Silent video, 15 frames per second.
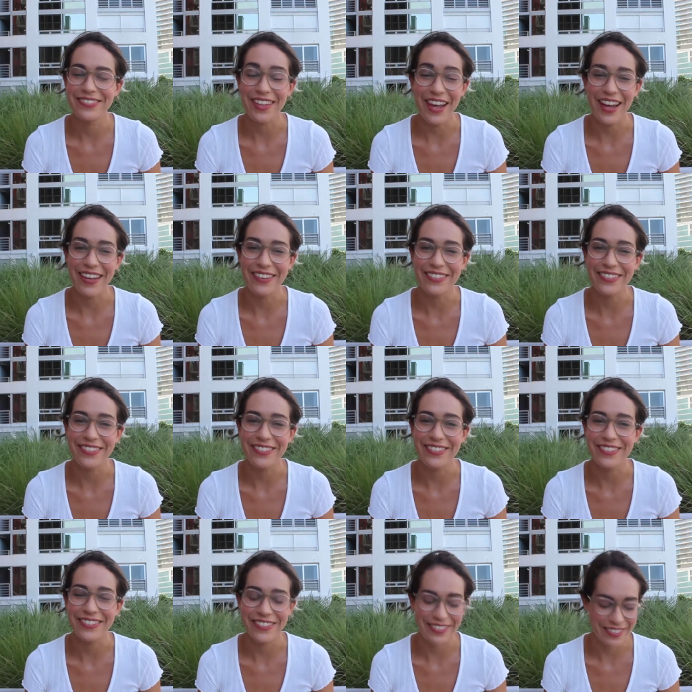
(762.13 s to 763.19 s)
yeah.
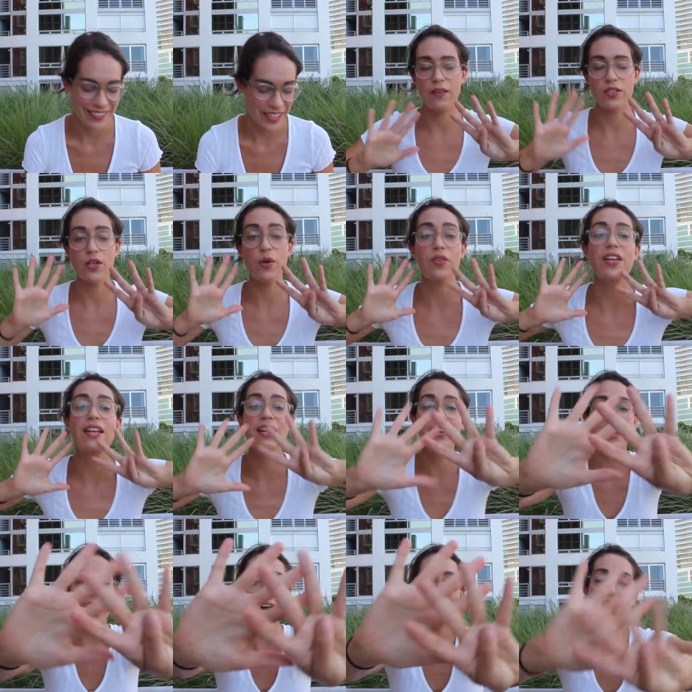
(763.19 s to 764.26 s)
So the
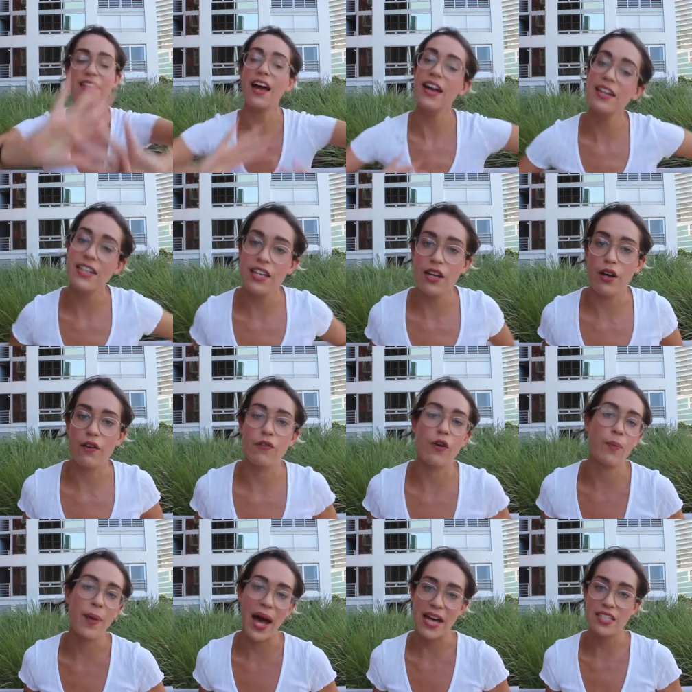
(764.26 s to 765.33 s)
ninth idea
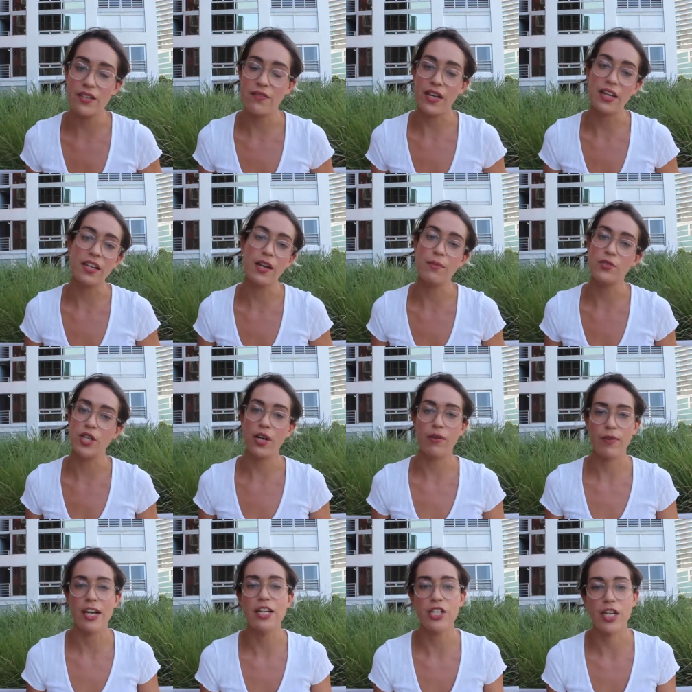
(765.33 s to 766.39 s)
for passive income
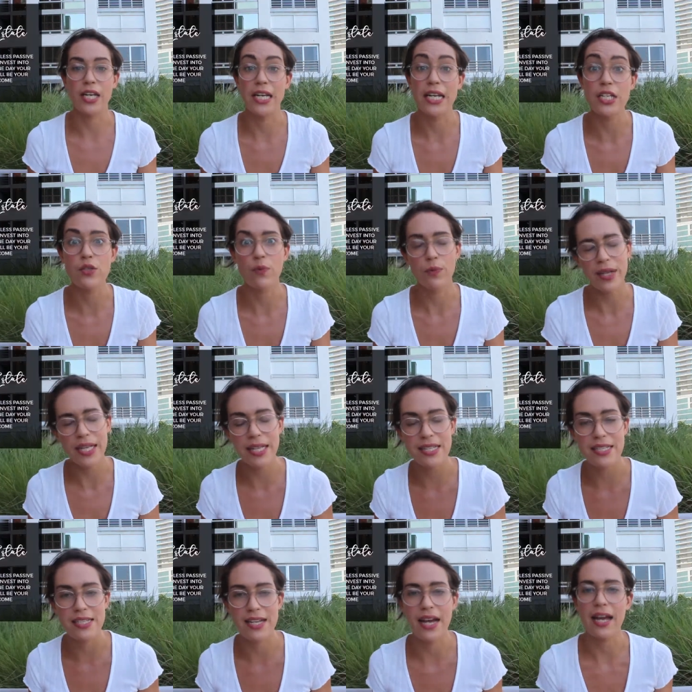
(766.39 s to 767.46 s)
generation is real
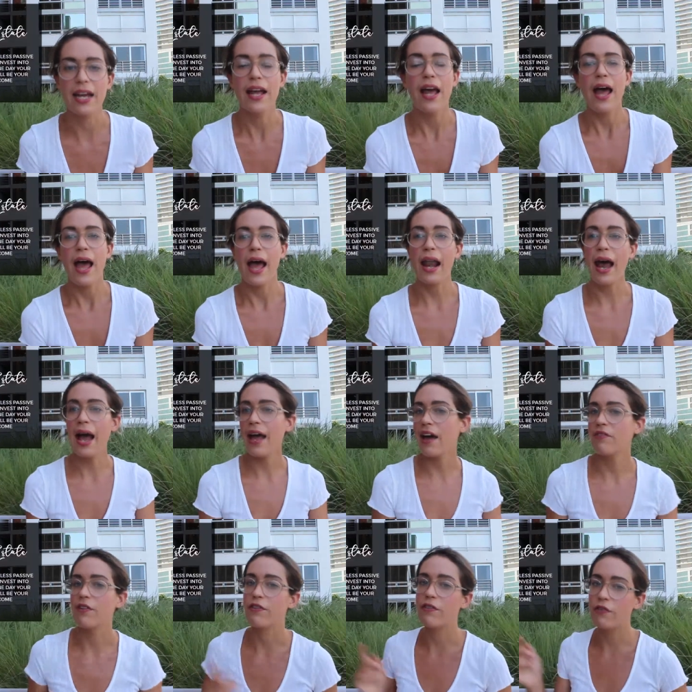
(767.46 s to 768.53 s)
estate, and I
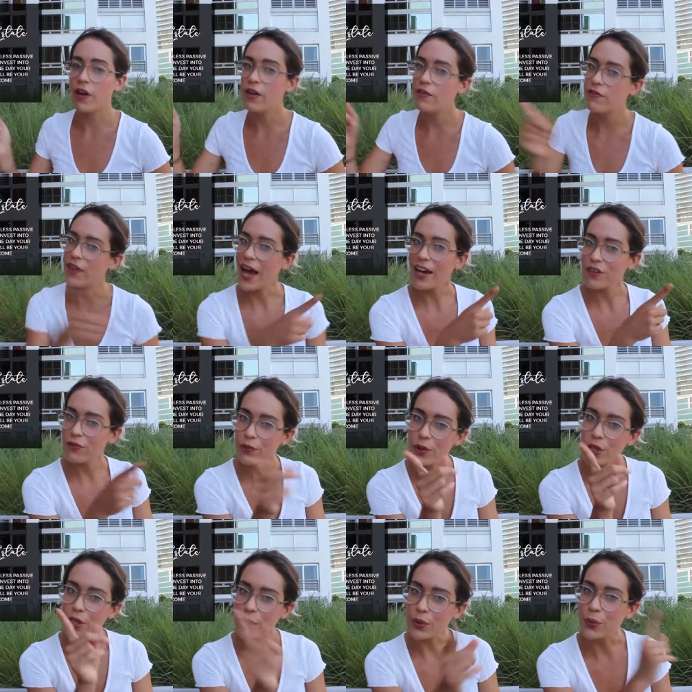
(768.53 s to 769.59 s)
have a fun fact for
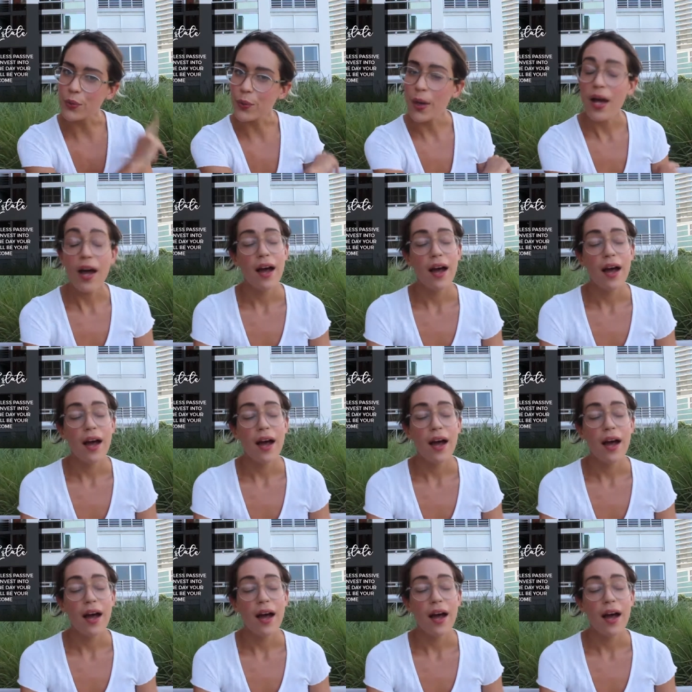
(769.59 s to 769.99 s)
you.